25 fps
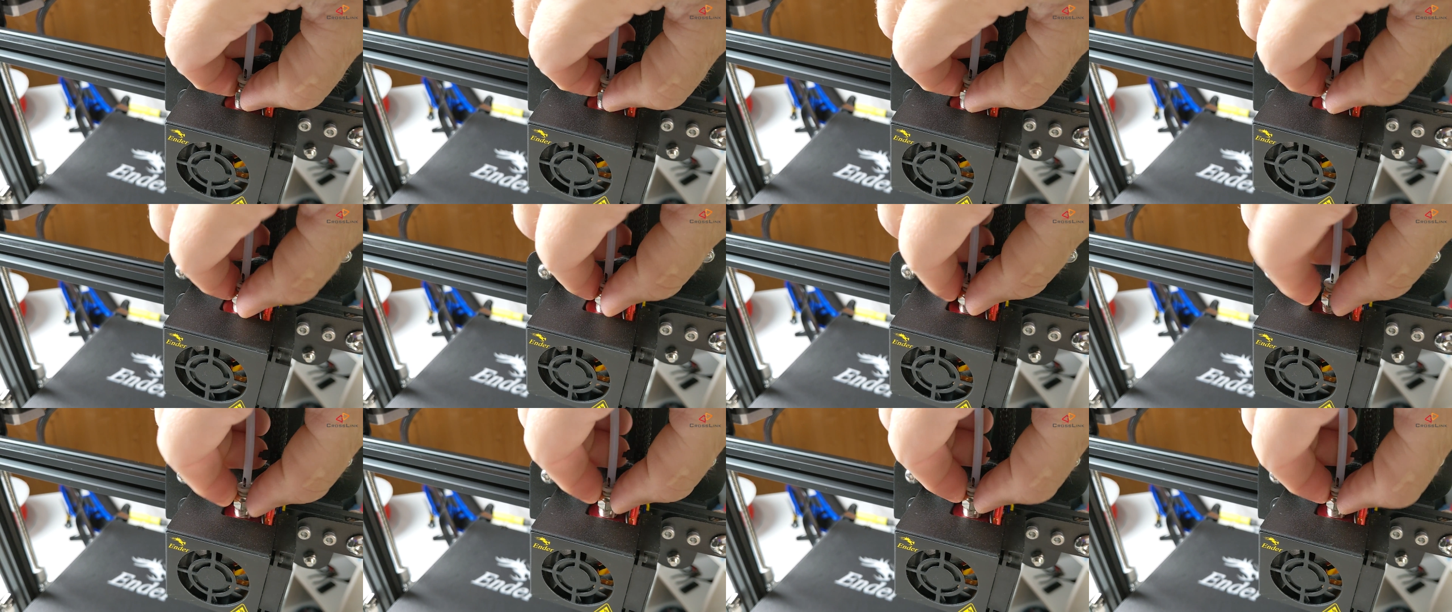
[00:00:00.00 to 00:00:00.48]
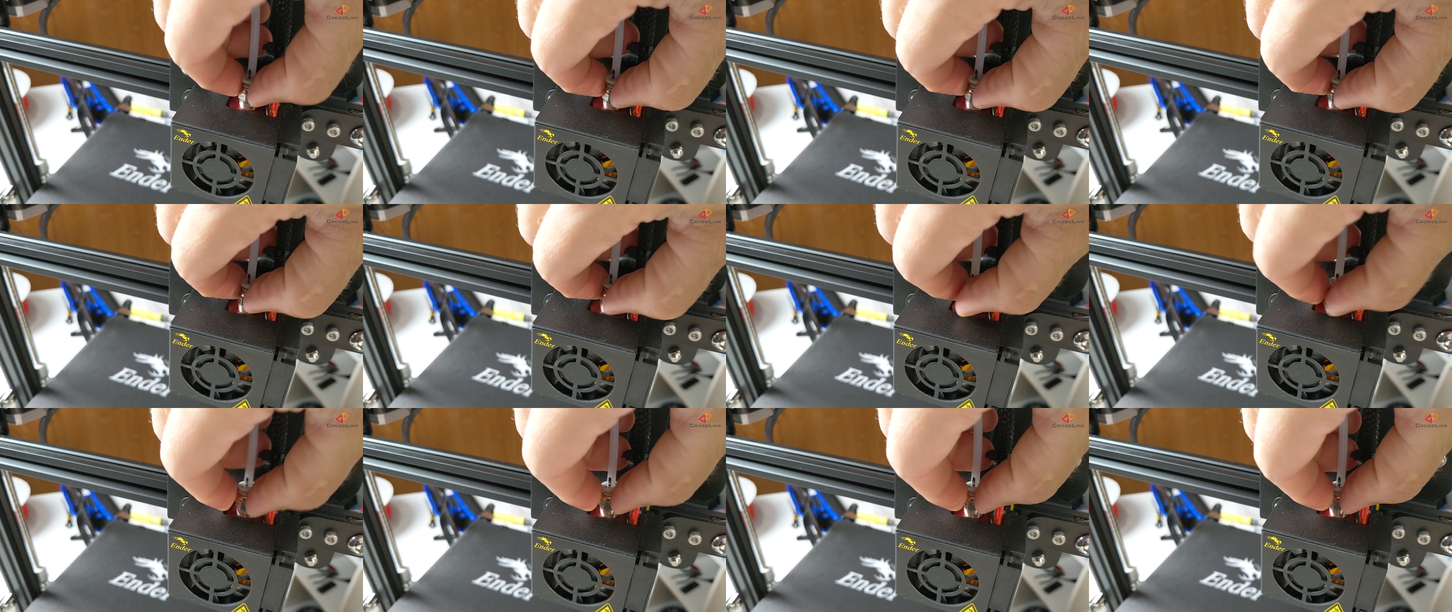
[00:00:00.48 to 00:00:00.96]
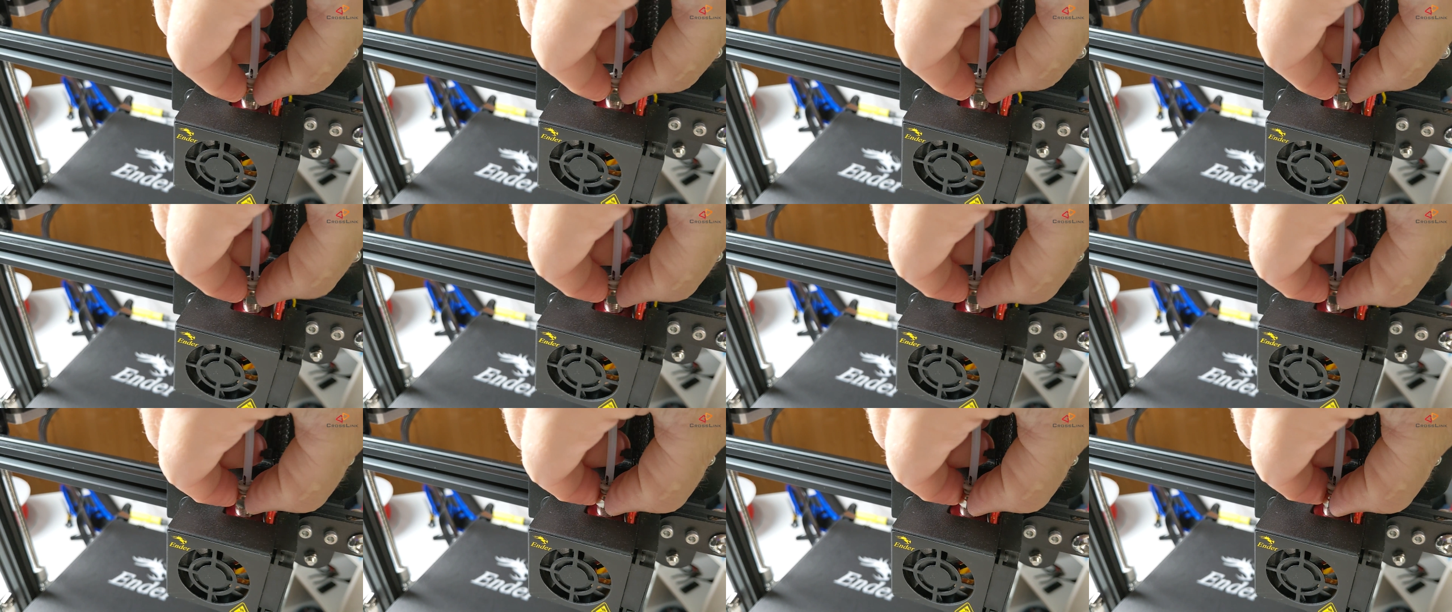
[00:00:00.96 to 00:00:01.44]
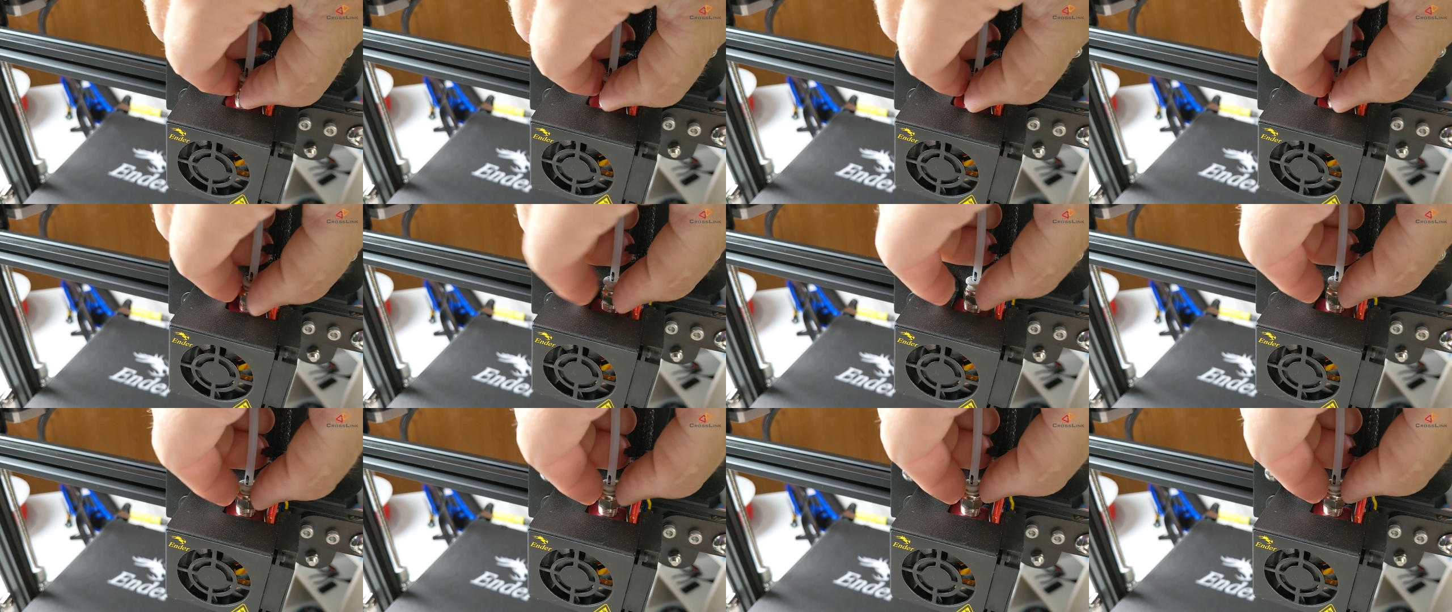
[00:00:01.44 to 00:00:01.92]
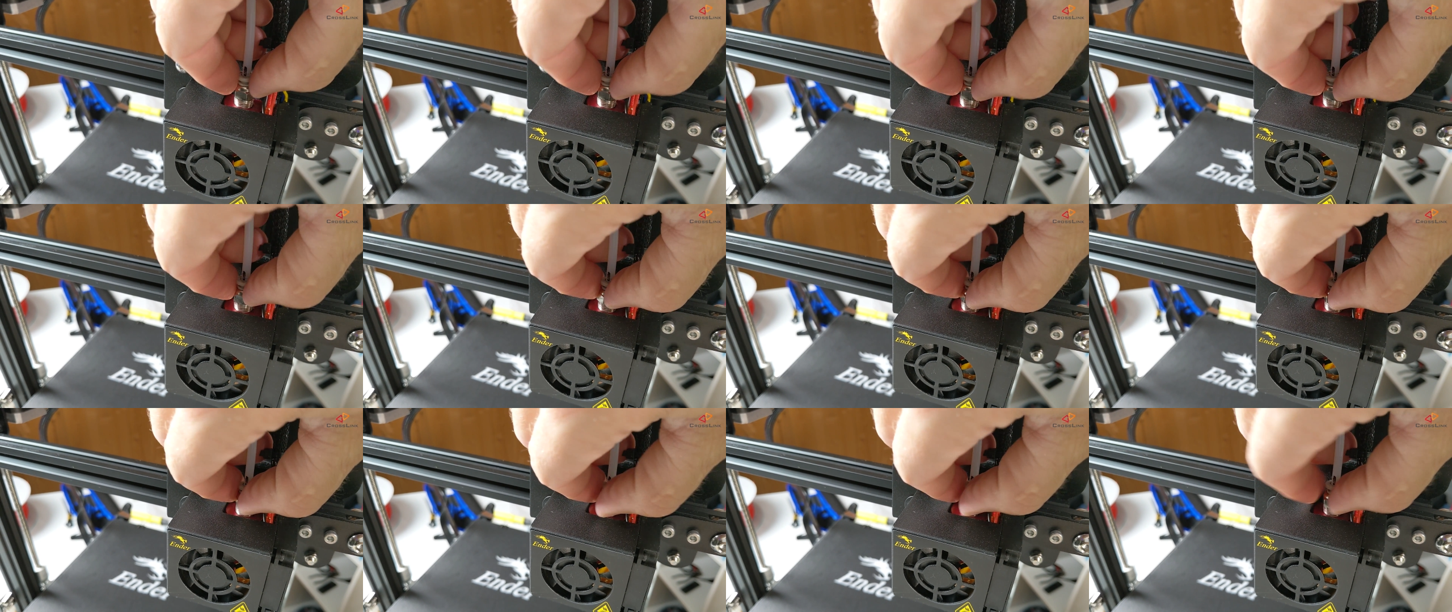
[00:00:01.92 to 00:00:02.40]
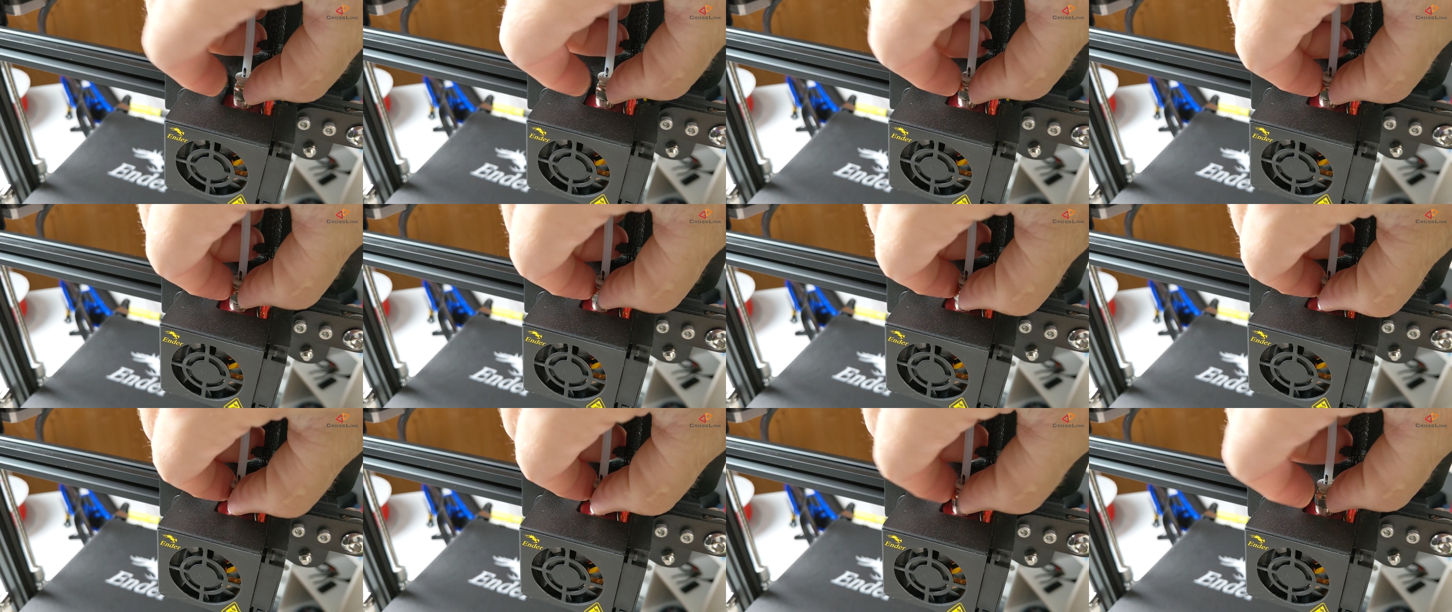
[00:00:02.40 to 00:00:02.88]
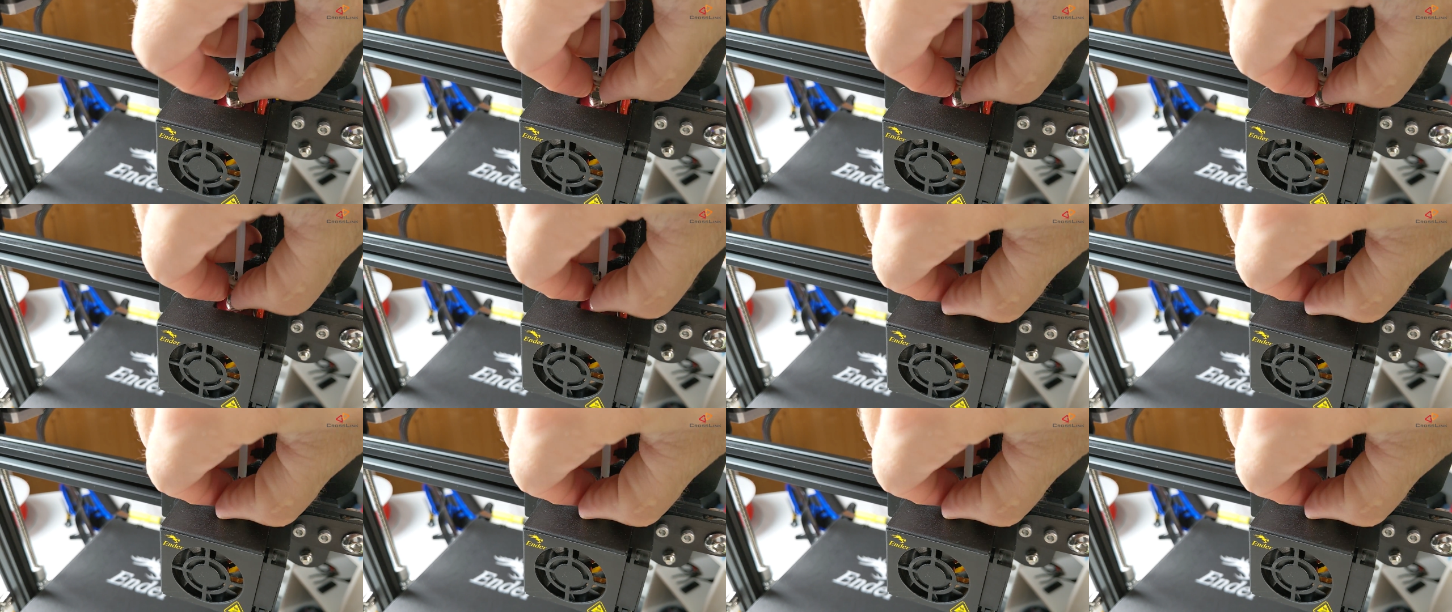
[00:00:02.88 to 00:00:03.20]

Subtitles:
Nobody's mouth can be seen.